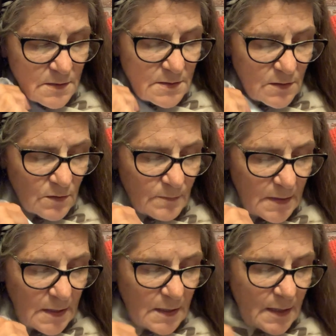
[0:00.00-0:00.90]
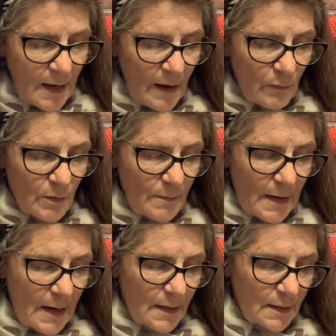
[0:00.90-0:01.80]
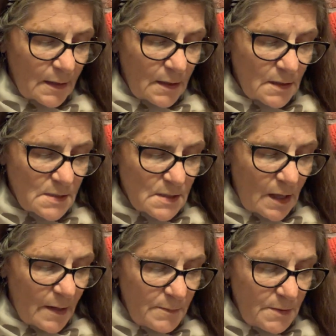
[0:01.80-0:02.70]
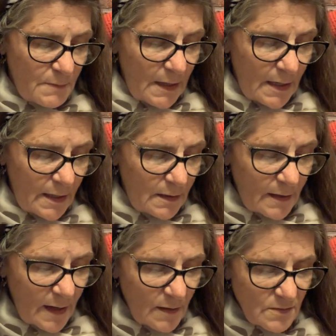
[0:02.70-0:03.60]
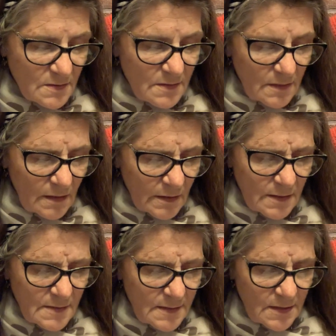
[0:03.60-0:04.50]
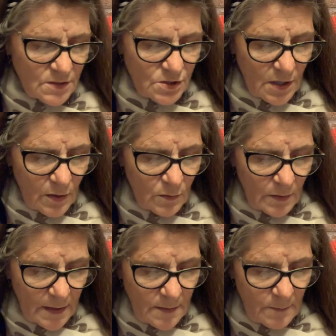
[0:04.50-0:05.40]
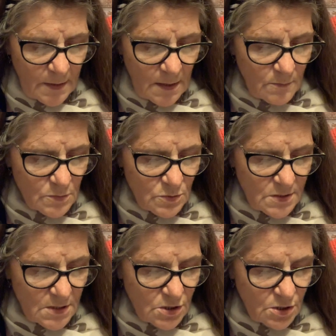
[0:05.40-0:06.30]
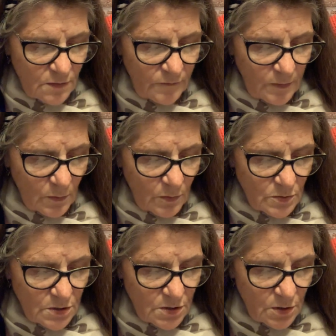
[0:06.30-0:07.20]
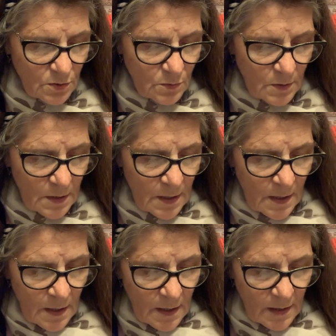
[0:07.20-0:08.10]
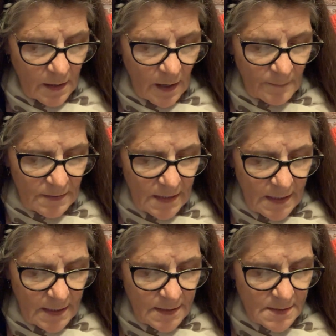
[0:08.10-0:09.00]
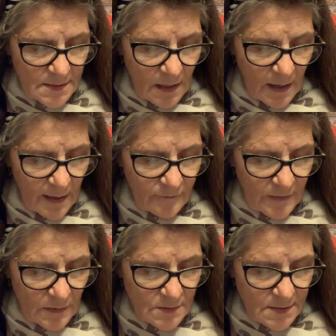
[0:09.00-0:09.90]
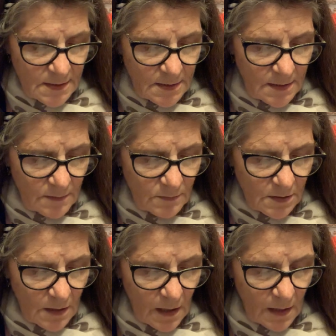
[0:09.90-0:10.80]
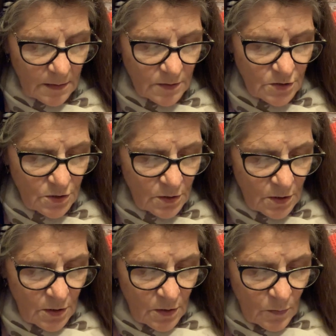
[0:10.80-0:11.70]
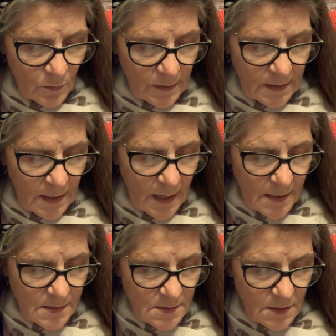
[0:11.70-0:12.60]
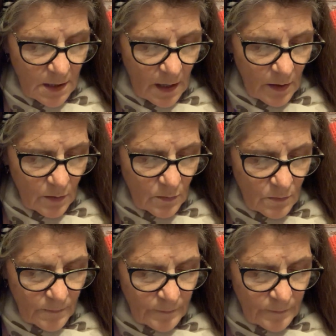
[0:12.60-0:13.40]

Dear me, how romantic, exclaimed Meg. How silly, said Joe. Let him be a musician if he wants to, and not plague his life out sending him to college when he hates to go.